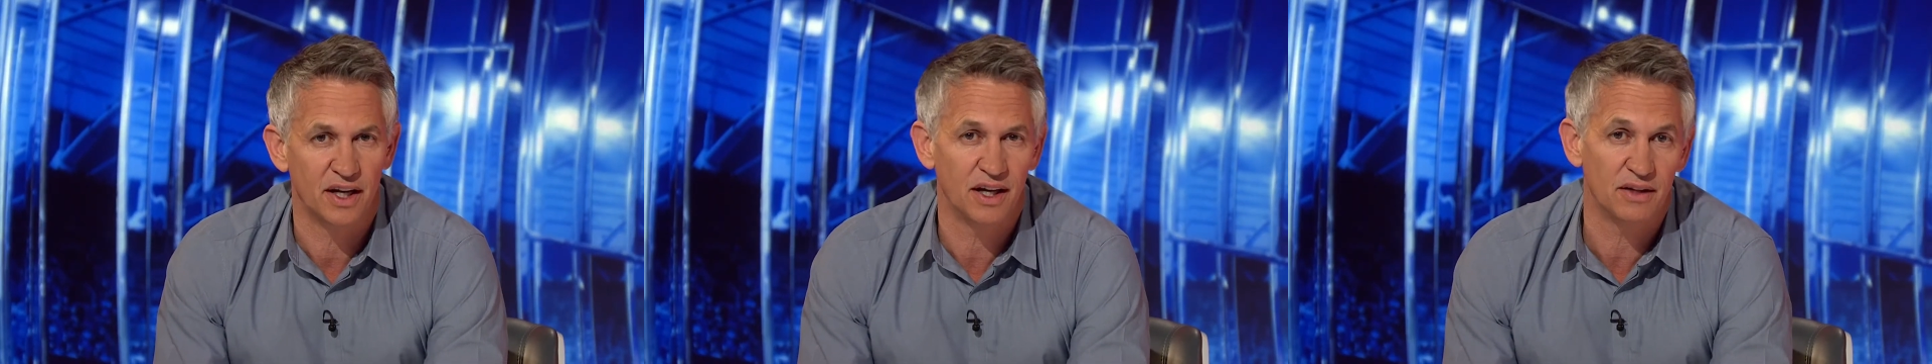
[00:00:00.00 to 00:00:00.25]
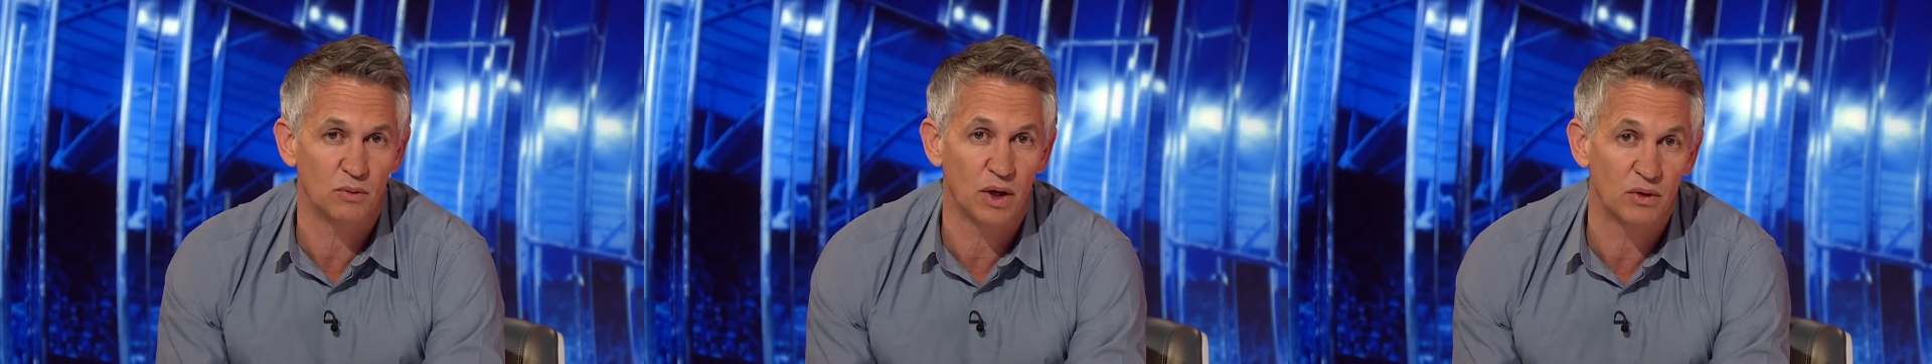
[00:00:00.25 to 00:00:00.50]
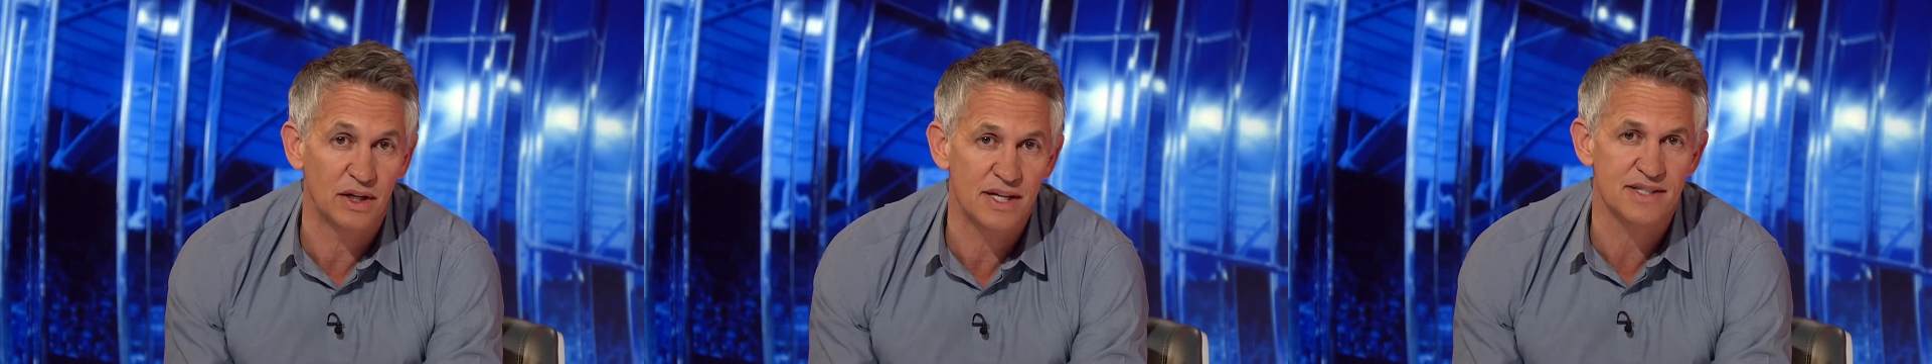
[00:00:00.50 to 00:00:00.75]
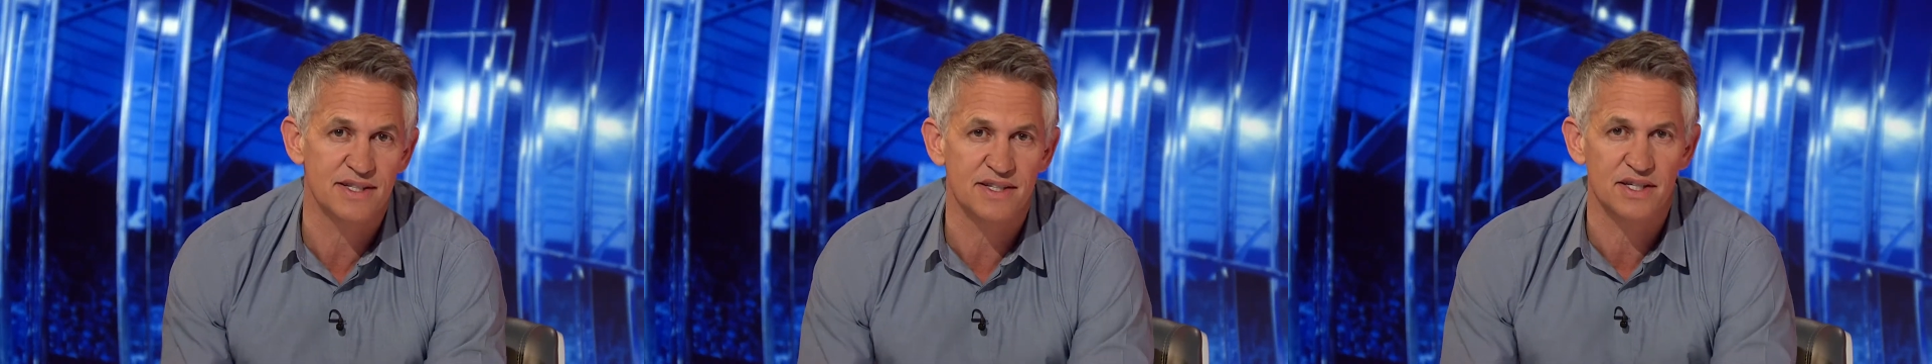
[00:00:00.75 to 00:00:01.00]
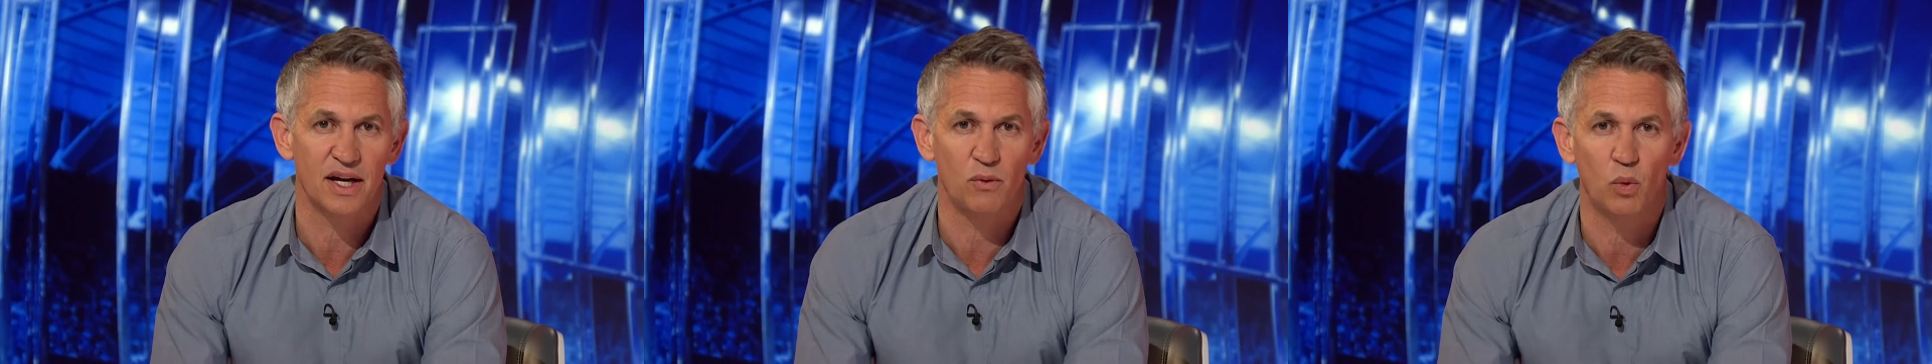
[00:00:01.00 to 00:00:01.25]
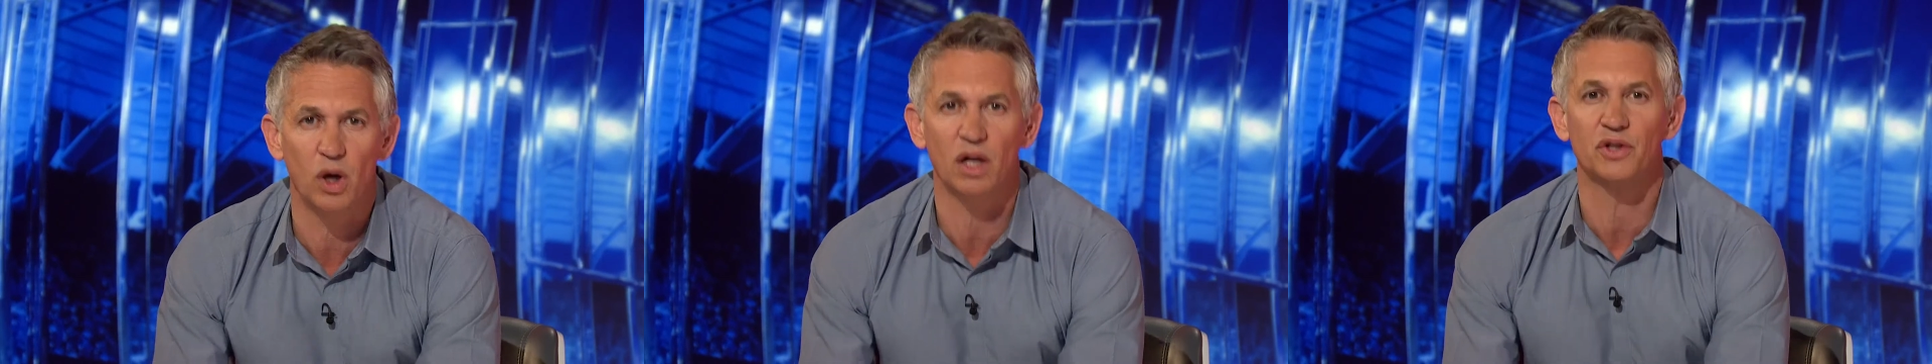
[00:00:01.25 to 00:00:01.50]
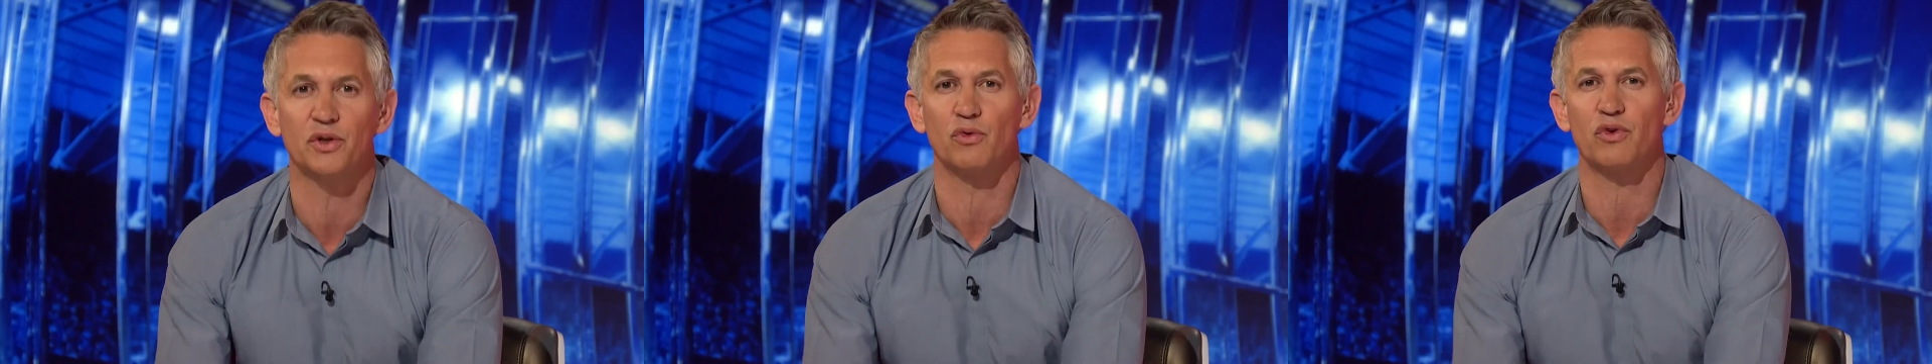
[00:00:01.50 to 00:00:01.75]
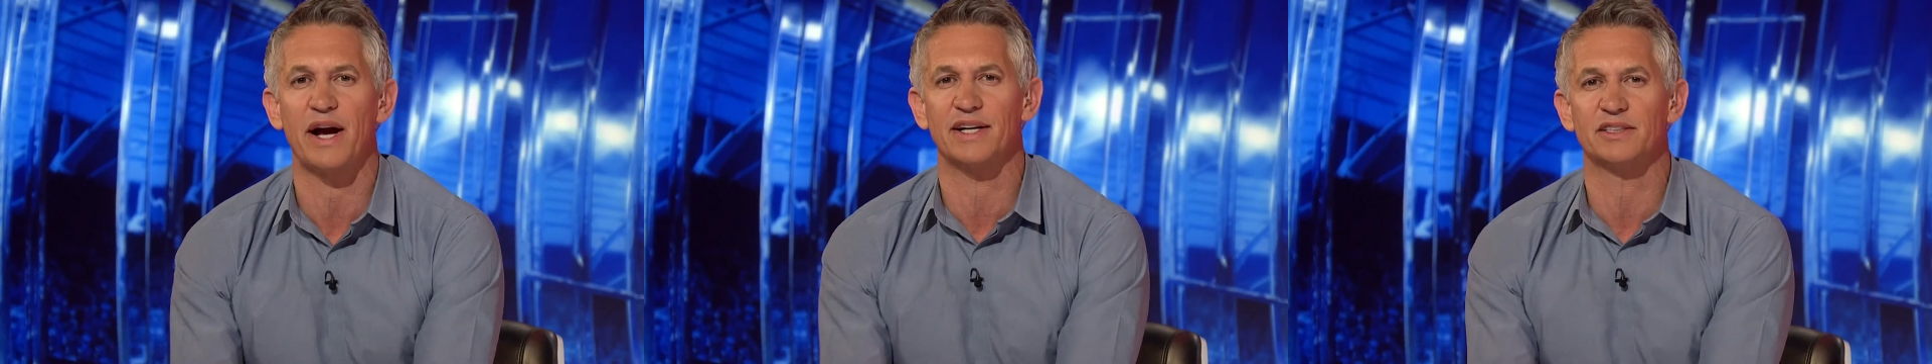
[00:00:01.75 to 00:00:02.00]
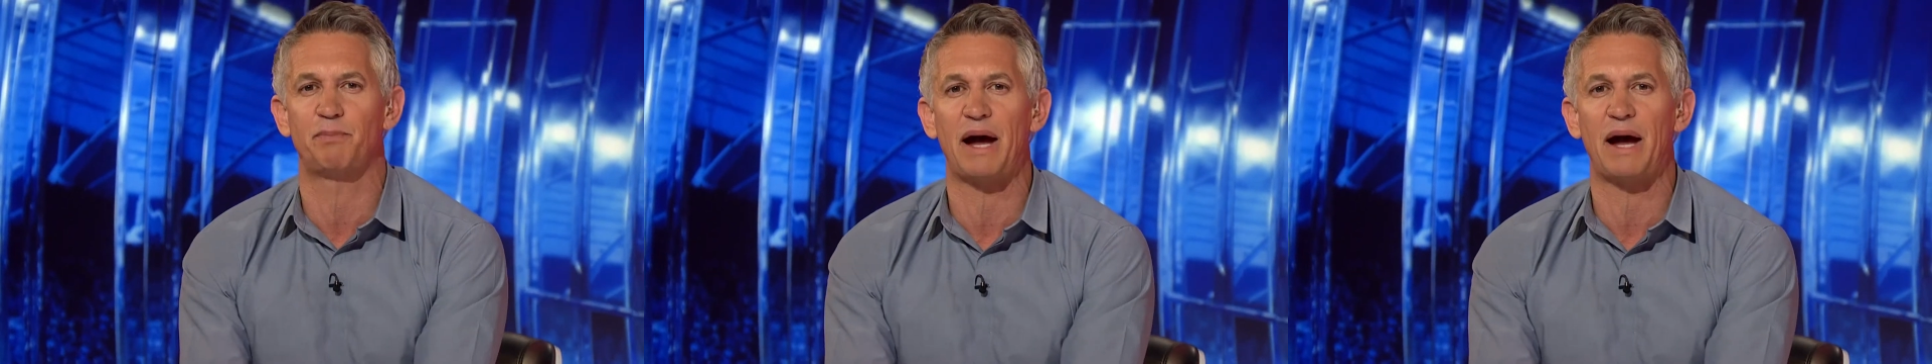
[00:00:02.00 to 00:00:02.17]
Uh, well, Liz is a world ranked